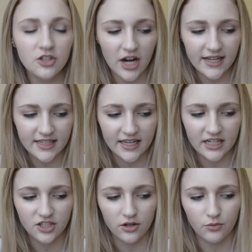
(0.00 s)
dry skin
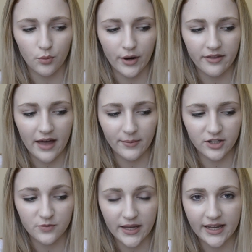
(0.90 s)
and don't wear that
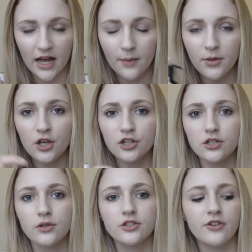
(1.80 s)
much makeup.
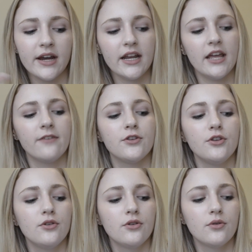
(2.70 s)
So it's great if
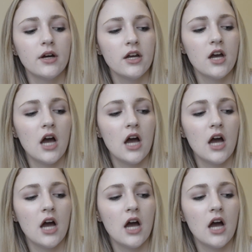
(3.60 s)
you